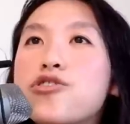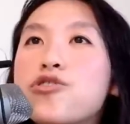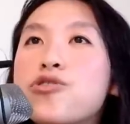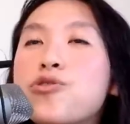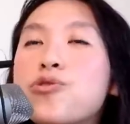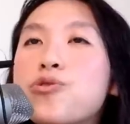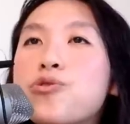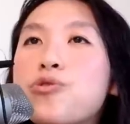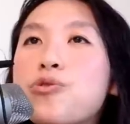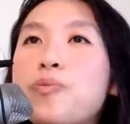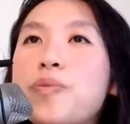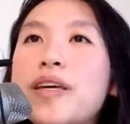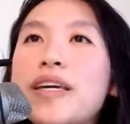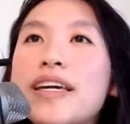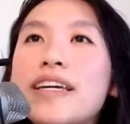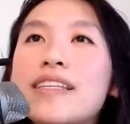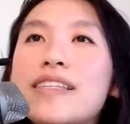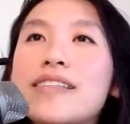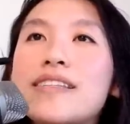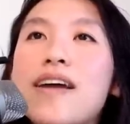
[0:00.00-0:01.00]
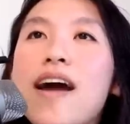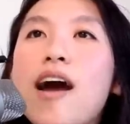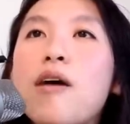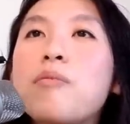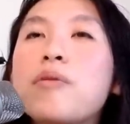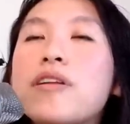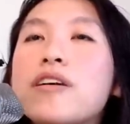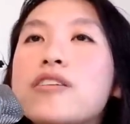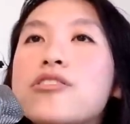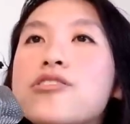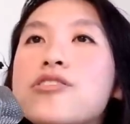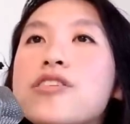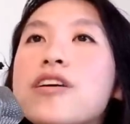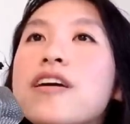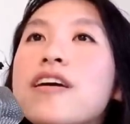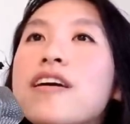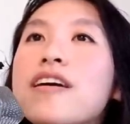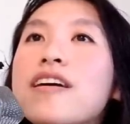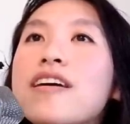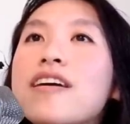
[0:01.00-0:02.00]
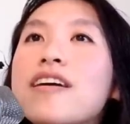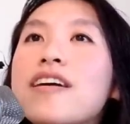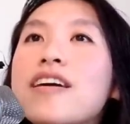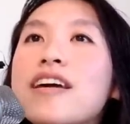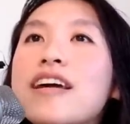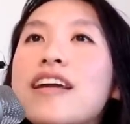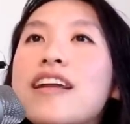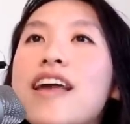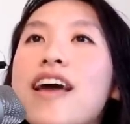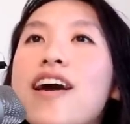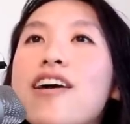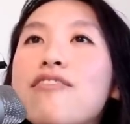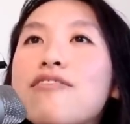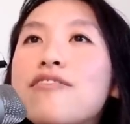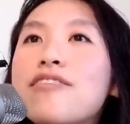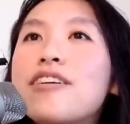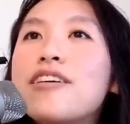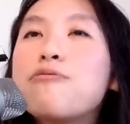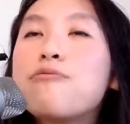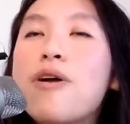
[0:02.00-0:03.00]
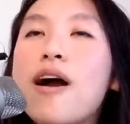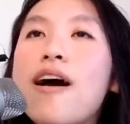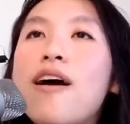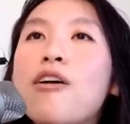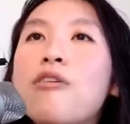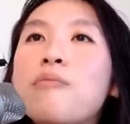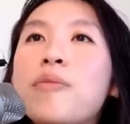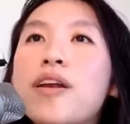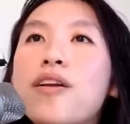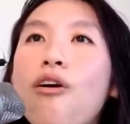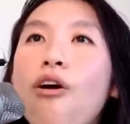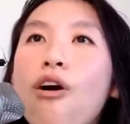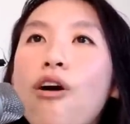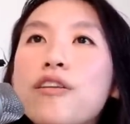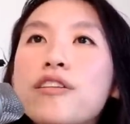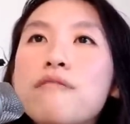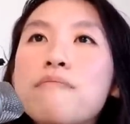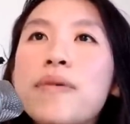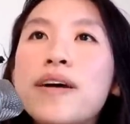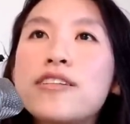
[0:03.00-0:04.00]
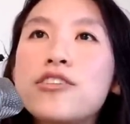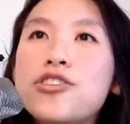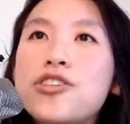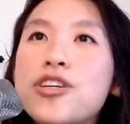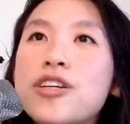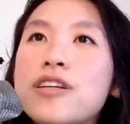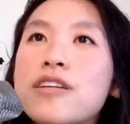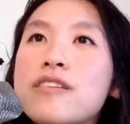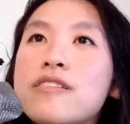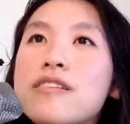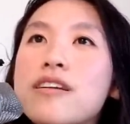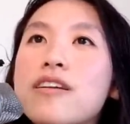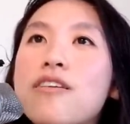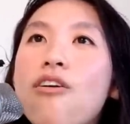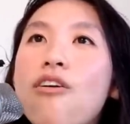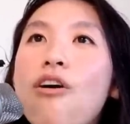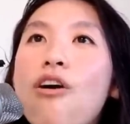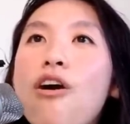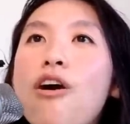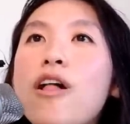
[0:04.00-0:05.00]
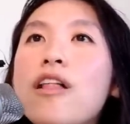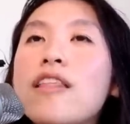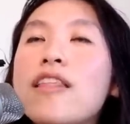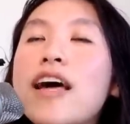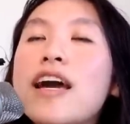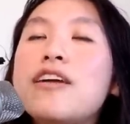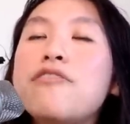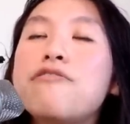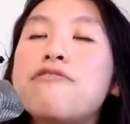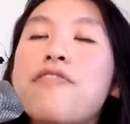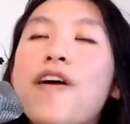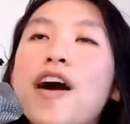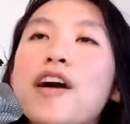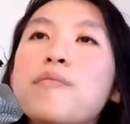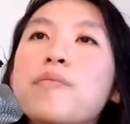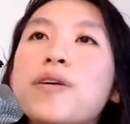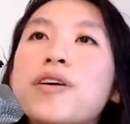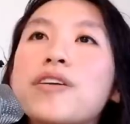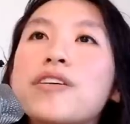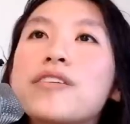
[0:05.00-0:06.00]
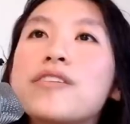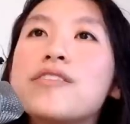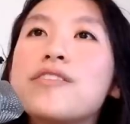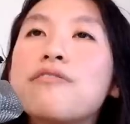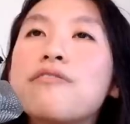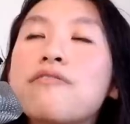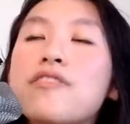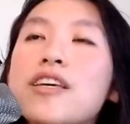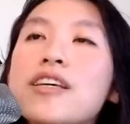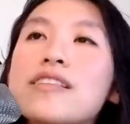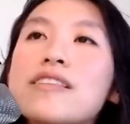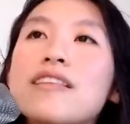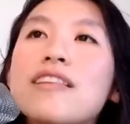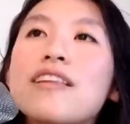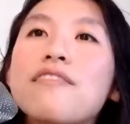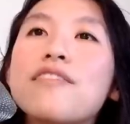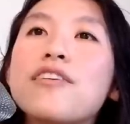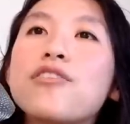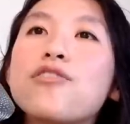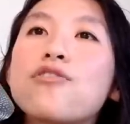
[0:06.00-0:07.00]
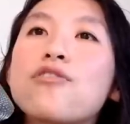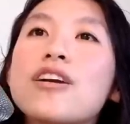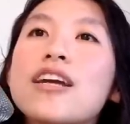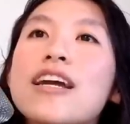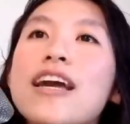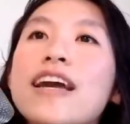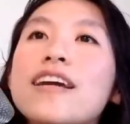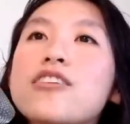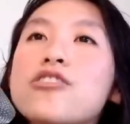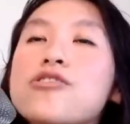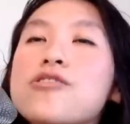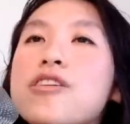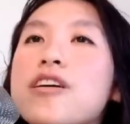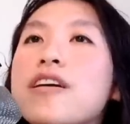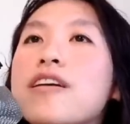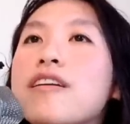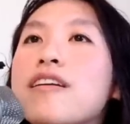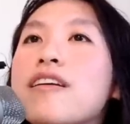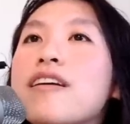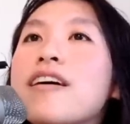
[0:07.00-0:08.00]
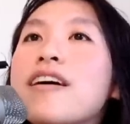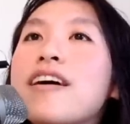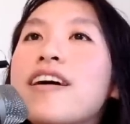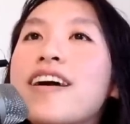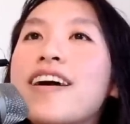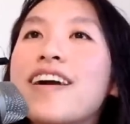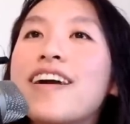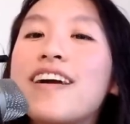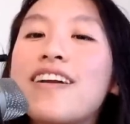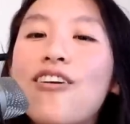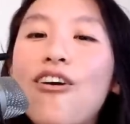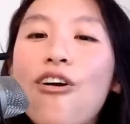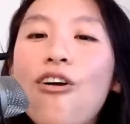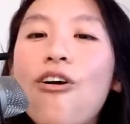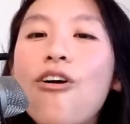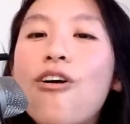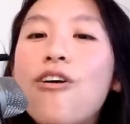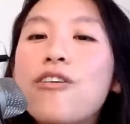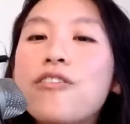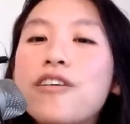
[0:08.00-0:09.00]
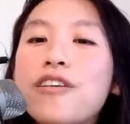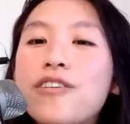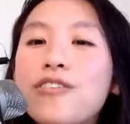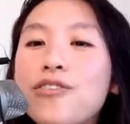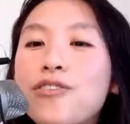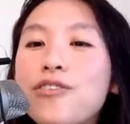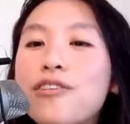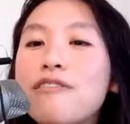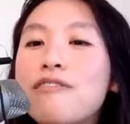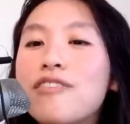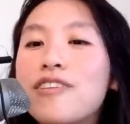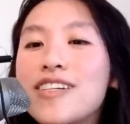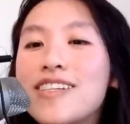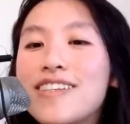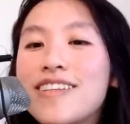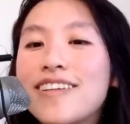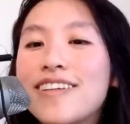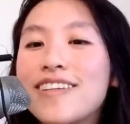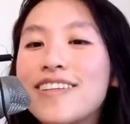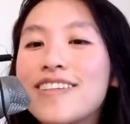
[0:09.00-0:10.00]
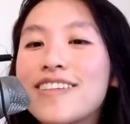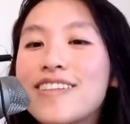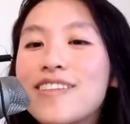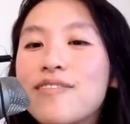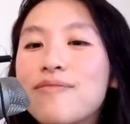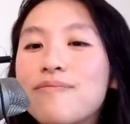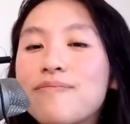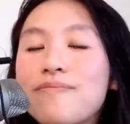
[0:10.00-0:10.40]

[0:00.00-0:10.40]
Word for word: to be established in every realm, in all dimensions, in all light fibers of this living creation, in all the universes.